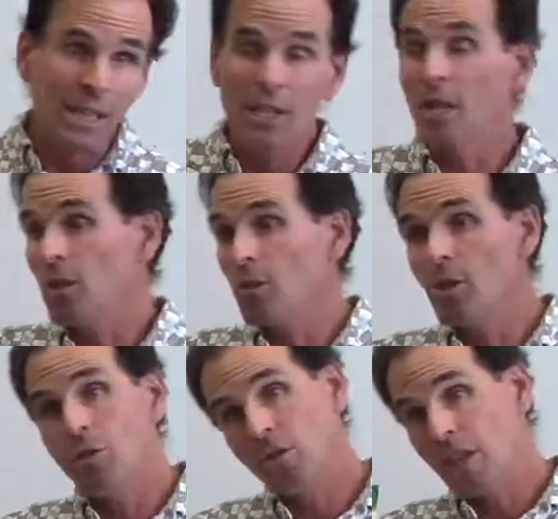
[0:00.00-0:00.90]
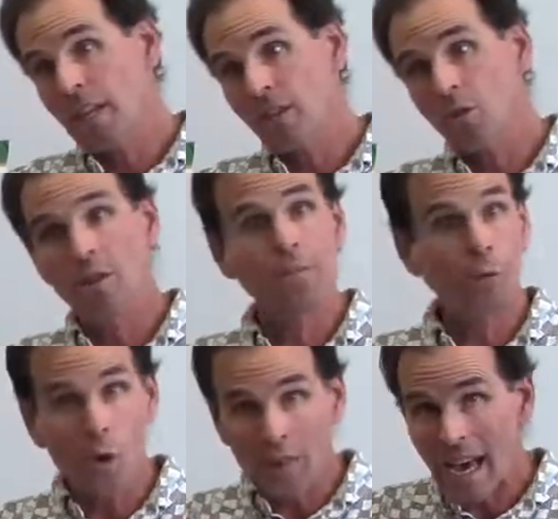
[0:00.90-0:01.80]
You see sort of
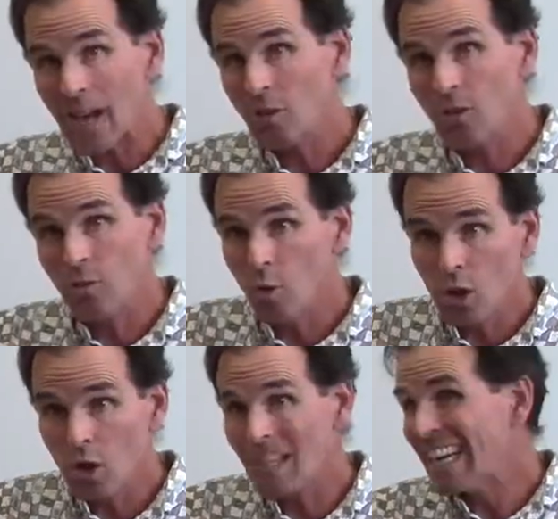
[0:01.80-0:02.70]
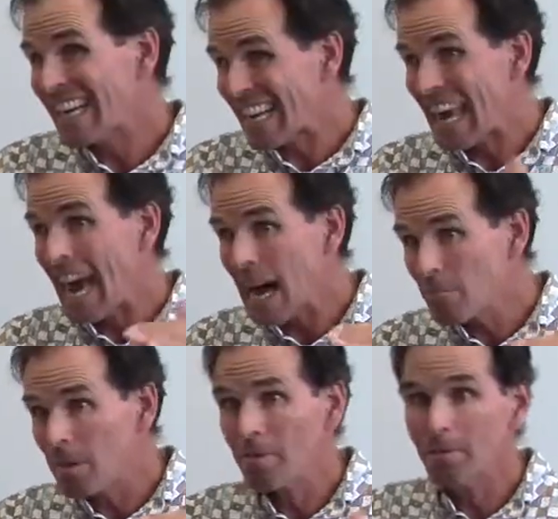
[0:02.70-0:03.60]
4,000 word
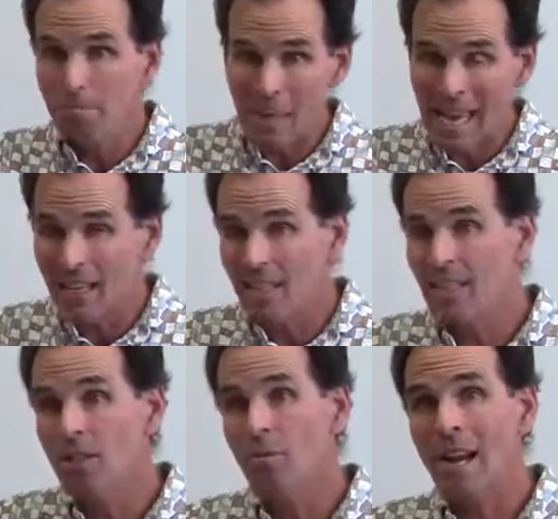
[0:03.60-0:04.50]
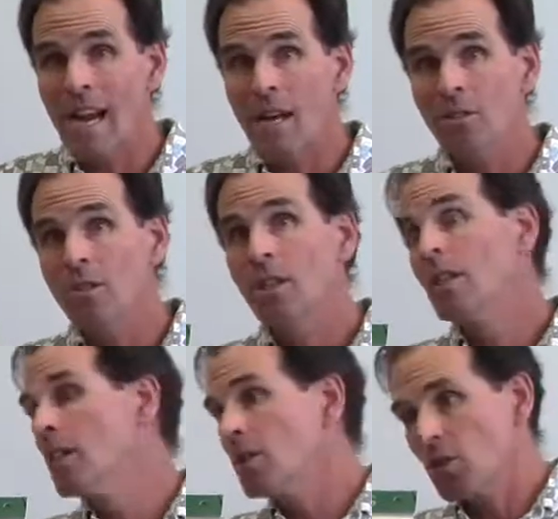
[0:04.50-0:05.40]
gap bandied around.
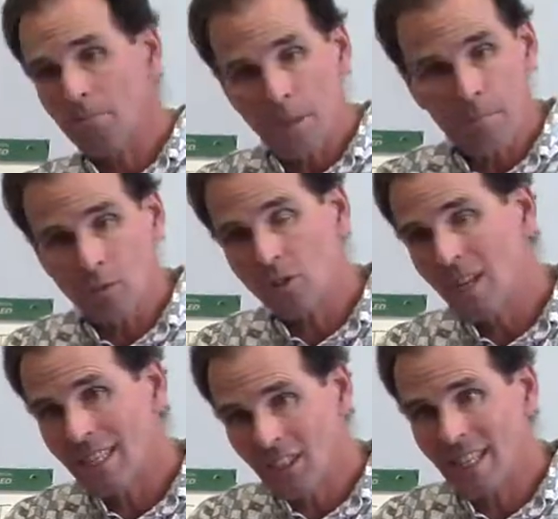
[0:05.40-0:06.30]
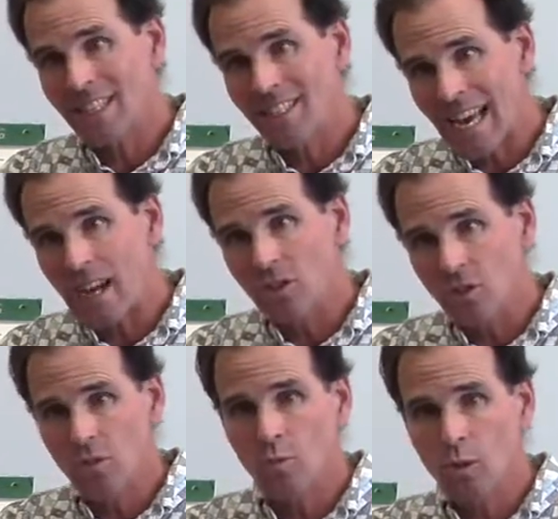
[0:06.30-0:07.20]
Some people will say
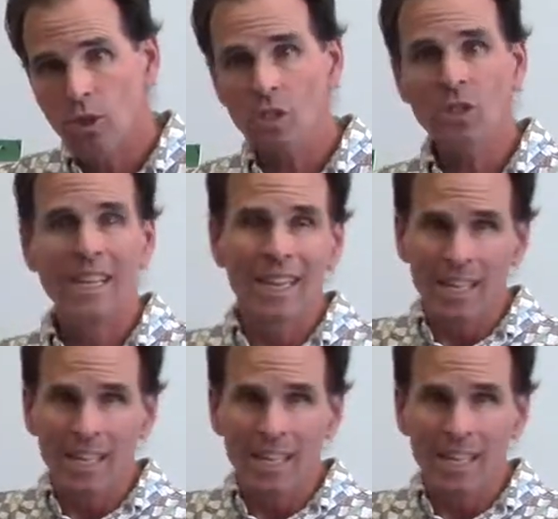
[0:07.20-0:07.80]
6,000 words.